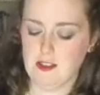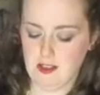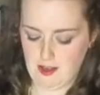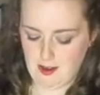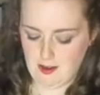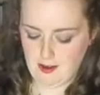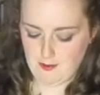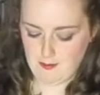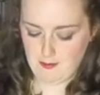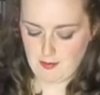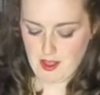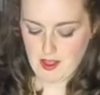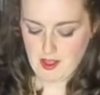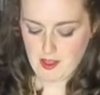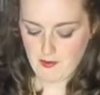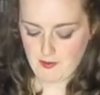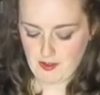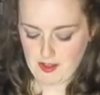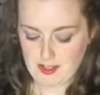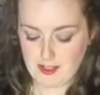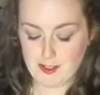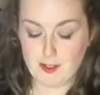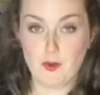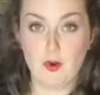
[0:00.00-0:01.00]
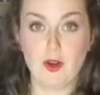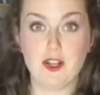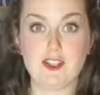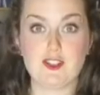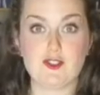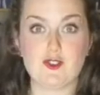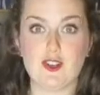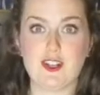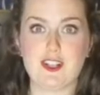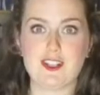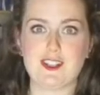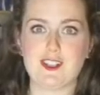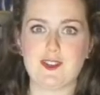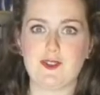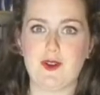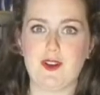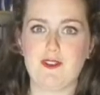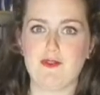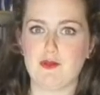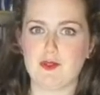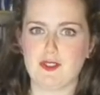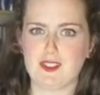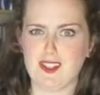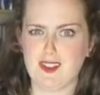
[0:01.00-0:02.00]
The vicar's quite stressed that not
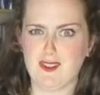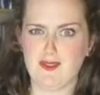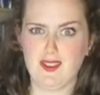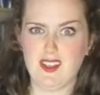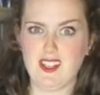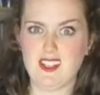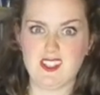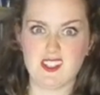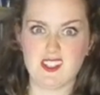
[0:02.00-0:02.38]
everyone's going to fit into